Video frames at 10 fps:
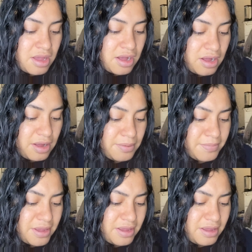
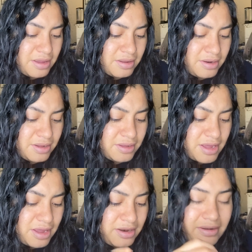And
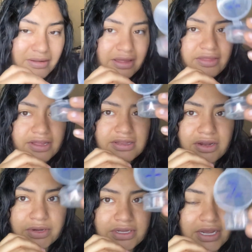again, in this
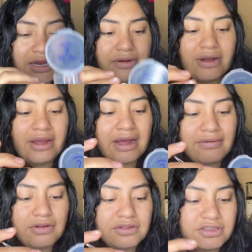little container, I
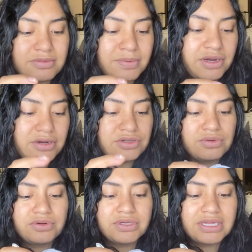have all the spare
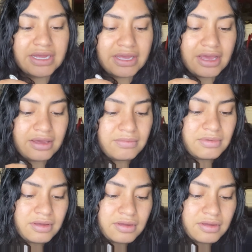jewelry that came